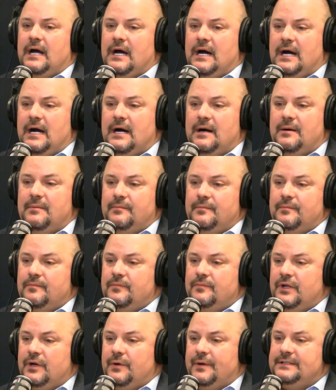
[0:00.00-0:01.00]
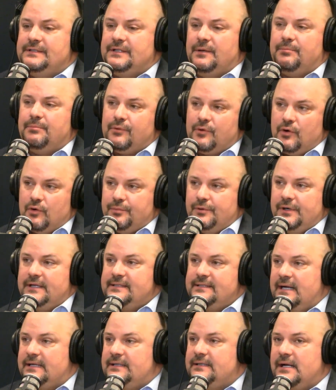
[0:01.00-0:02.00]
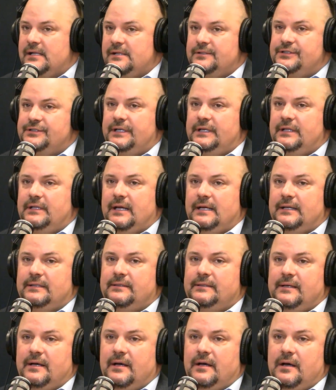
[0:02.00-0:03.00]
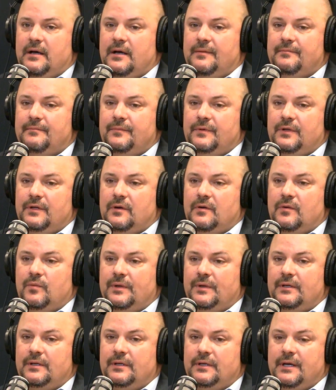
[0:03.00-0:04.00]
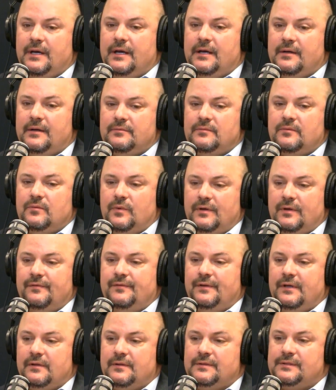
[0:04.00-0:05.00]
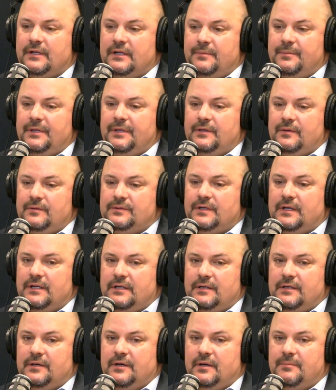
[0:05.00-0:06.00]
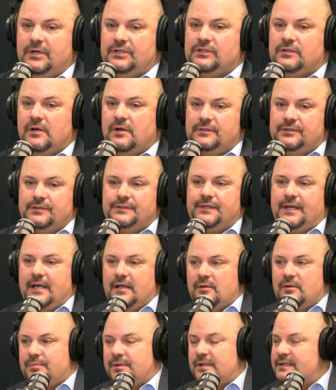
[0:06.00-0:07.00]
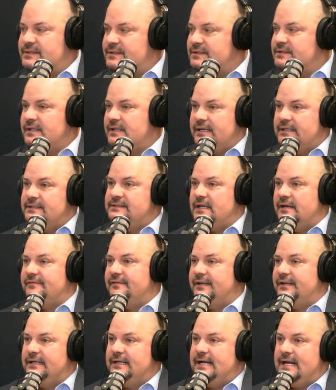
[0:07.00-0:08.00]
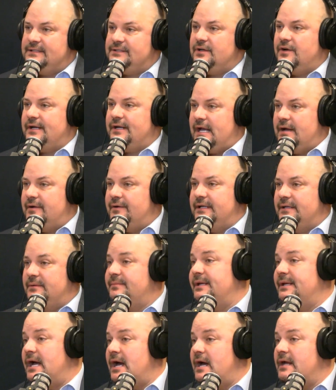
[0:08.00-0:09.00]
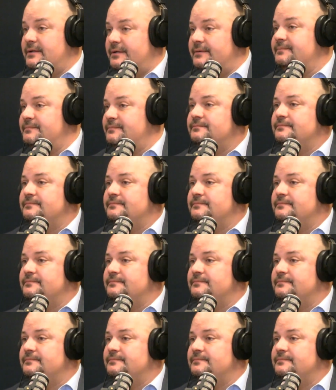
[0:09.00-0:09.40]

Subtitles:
It's an appropriate technology that we feel is going to be used on a much larger scale in places like Suffolk and Nassau County and beyond.